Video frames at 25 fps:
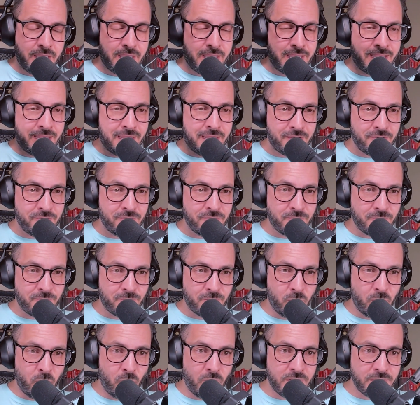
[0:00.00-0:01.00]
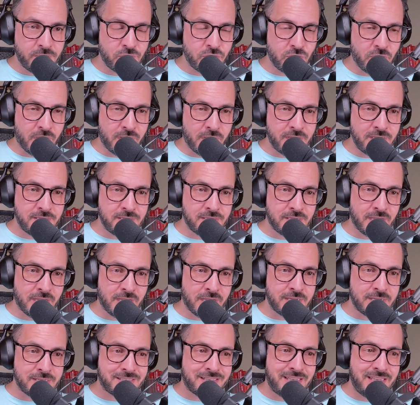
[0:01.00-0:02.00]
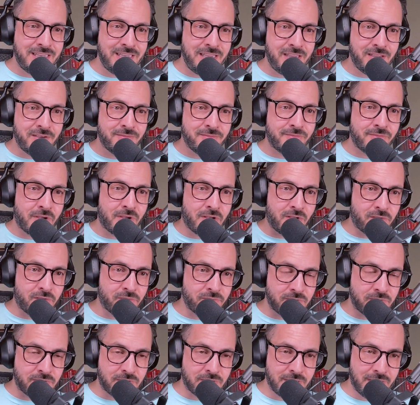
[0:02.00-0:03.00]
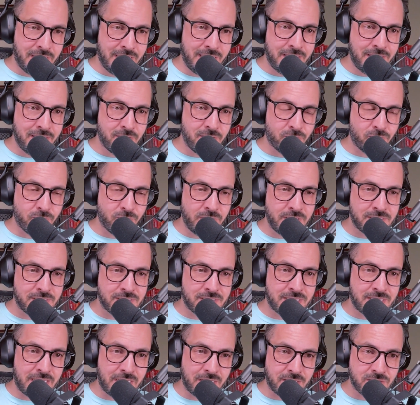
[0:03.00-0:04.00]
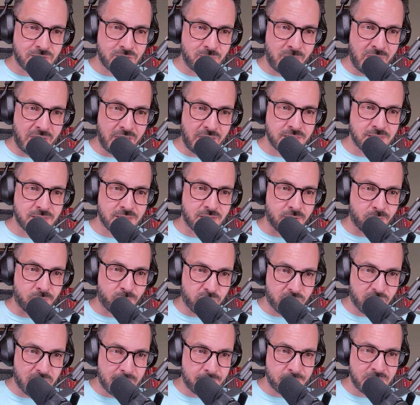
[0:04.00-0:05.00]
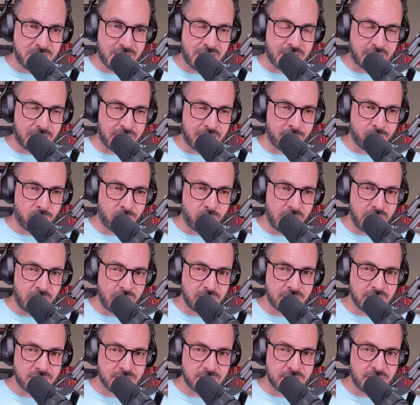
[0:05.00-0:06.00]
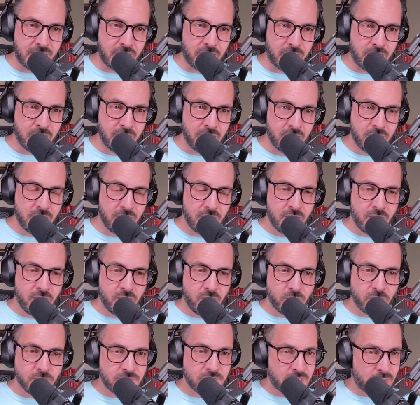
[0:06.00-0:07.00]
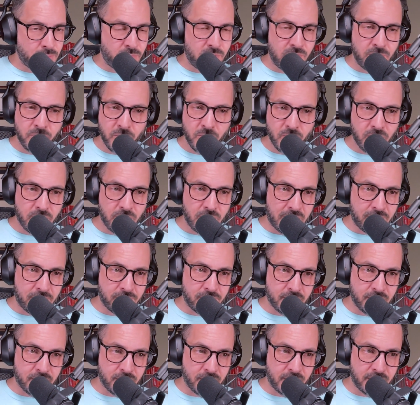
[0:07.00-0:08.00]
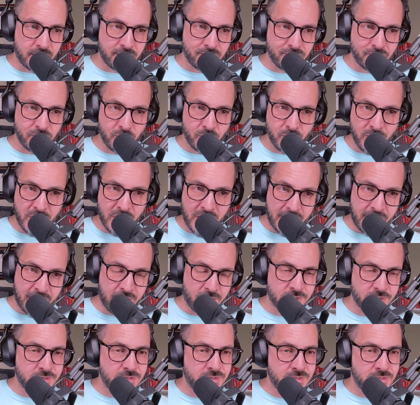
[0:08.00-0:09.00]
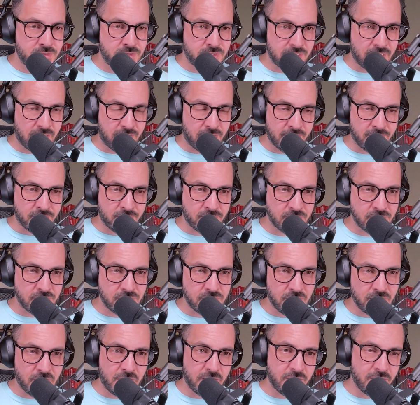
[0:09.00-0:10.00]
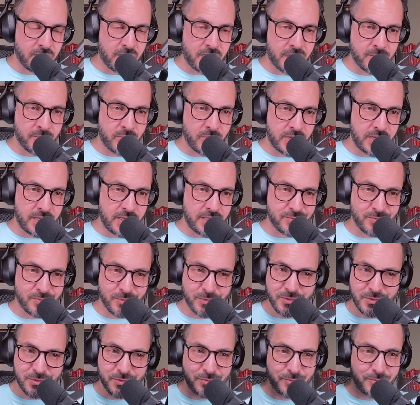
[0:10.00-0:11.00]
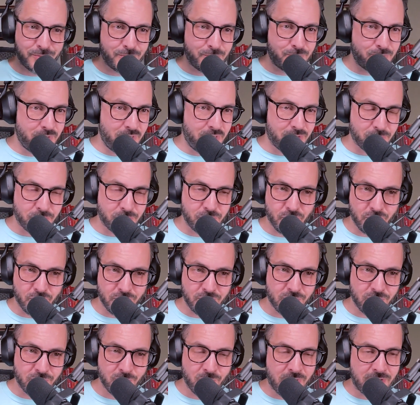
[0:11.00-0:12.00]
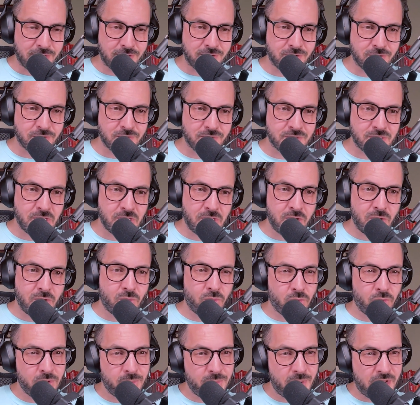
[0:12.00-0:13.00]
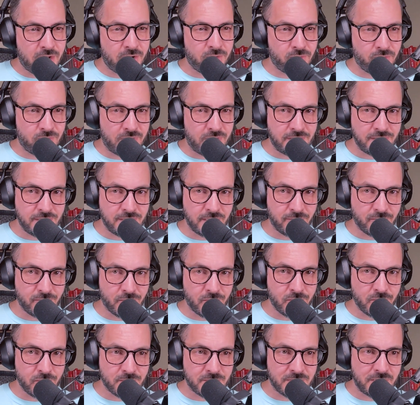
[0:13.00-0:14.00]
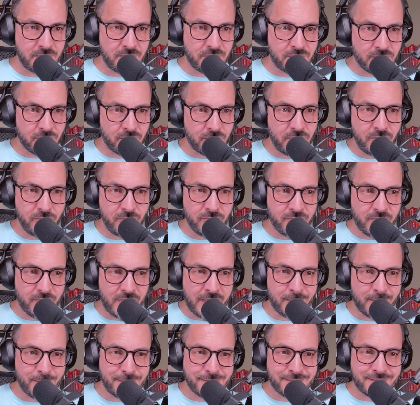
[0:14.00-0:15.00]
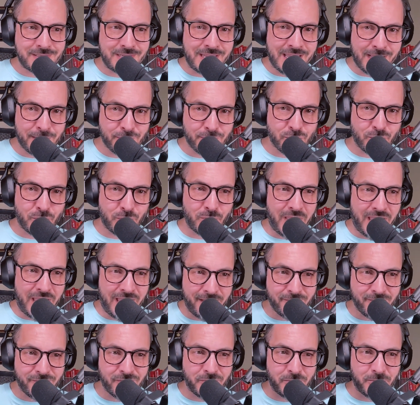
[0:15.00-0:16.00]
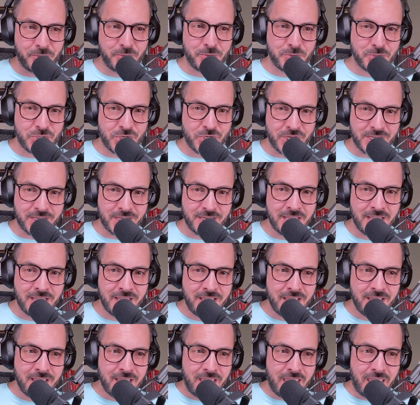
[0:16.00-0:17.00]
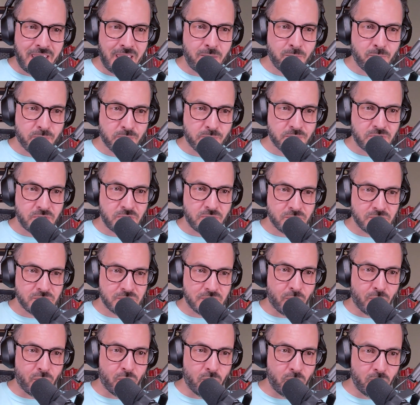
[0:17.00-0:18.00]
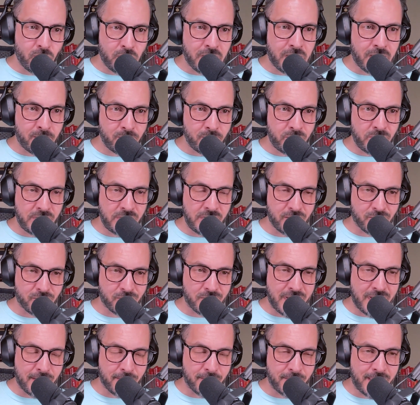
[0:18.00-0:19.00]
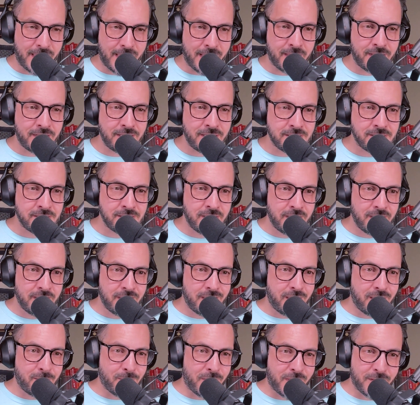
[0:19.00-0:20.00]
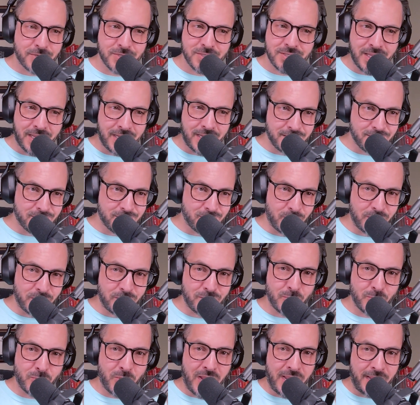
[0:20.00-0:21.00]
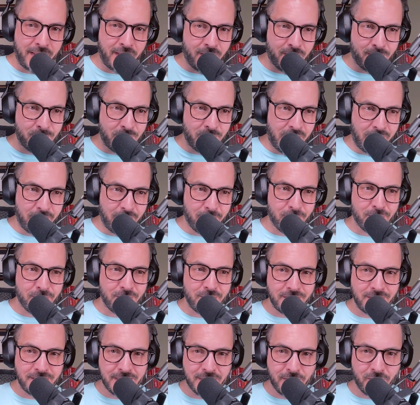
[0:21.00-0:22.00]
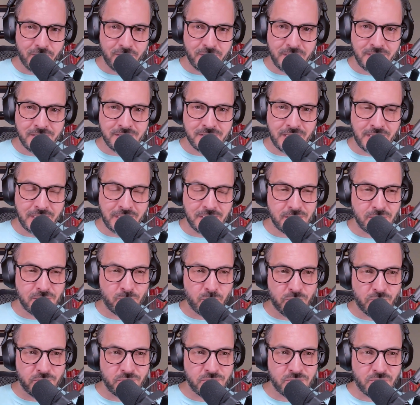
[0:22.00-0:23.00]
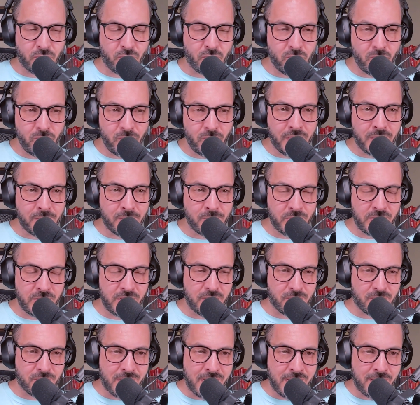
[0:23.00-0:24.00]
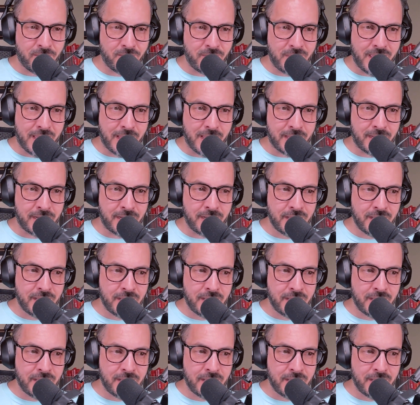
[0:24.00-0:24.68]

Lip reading: And what Johnny's done is he evolved in the real estate space on a PropTech company to say, well, some people out there can buy houses and sell houses. Other companies will do, short-term rentals. What about renting rooms? And so you found this natural evolution and produced a whole company around that. And my understanding is you went through Y Combinator and you did all these things and you produced a whole company around that